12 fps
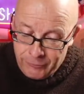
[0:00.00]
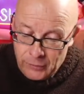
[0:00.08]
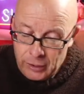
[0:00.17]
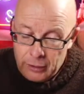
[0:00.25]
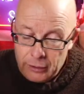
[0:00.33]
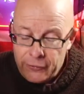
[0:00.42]

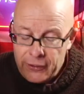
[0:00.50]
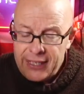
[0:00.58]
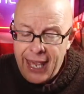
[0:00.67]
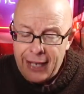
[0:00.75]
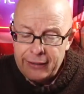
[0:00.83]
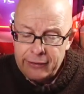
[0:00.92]
The
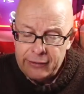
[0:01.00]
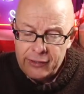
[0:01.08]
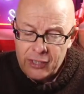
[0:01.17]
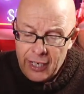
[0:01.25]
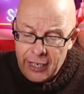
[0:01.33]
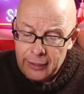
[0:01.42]

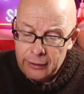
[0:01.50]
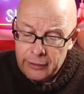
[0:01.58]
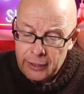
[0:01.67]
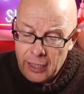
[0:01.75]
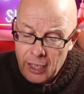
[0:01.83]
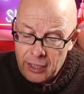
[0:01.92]
Fitzalans held the
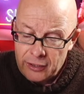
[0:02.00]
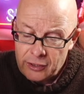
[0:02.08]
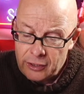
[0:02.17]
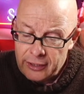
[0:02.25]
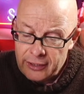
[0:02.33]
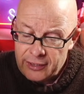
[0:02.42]

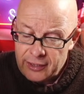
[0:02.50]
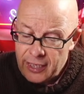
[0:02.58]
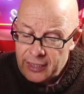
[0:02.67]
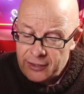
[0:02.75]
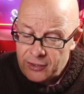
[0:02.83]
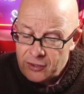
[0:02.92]
castle and
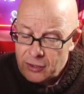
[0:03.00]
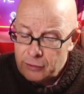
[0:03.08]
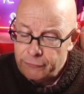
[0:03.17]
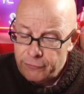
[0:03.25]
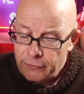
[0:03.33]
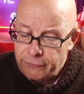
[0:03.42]
estates till
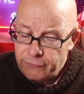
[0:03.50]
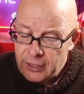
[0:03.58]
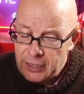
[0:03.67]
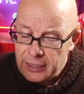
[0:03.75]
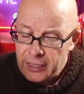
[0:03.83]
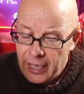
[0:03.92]

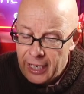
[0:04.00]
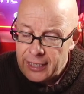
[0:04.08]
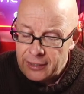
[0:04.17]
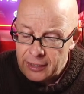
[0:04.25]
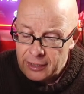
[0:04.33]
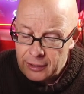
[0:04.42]

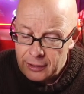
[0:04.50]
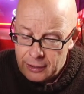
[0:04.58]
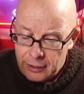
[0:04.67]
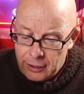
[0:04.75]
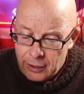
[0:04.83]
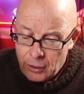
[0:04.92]
1580,
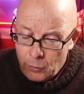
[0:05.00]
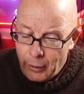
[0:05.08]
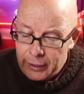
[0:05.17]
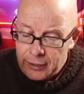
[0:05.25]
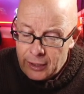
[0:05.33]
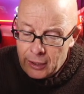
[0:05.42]

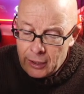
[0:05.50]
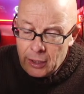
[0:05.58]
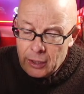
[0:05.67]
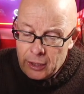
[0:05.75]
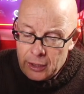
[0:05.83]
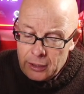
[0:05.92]
when
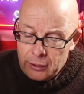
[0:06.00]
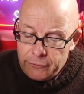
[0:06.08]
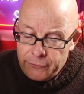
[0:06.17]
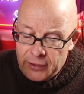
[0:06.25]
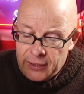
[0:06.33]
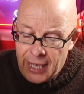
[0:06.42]
Earl
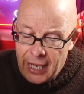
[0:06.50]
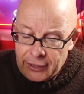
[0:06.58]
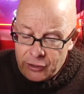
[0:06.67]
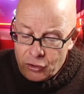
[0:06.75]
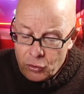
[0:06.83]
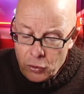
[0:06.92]

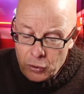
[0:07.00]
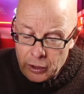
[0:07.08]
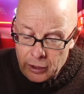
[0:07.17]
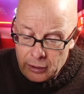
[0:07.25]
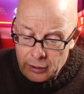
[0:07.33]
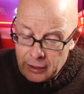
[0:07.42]
Fitzalan's
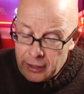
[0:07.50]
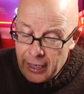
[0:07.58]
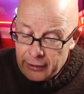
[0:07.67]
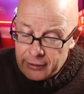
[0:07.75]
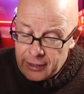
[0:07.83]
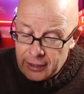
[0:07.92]
daughter,
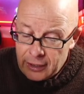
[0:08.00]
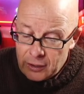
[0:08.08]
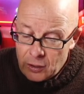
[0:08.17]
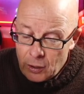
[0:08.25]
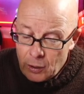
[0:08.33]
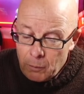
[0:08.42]
inheriting it,
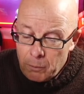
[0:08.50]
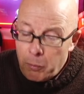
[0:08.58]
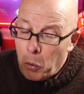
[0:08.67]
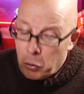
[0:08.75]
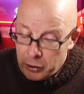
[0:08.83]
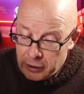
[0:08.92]

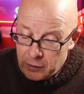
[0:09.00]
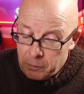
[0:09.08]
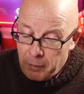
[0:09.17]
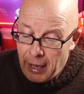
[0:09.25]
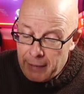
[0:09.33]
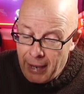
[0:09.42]
bought it
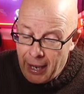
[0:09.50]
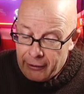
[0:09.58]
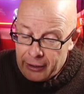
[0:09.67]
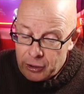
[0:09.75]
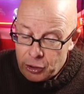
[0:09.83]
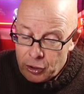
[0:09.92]
by
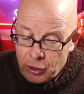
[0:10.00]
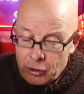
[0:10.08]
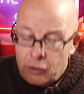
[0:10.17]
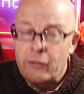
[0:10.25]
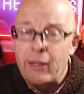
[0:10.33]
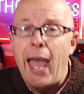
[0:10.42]
marriage
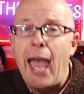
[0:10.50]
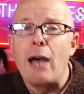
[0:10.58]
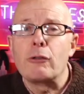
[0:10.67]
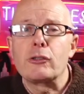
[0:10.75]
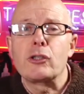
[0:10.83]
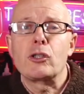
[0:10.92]
to the
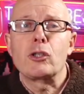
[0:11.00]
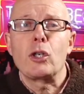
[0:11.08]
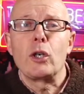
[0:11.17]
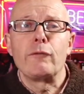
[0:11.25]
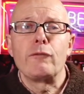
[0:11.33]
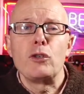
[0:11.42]
House
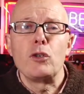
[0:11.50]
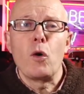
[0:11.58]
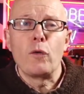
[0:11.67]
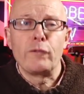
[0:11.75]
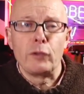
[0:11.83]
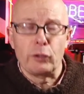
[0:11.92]
of
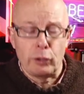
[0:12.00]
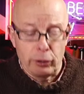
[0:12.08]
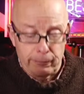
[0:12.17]
Norfolk.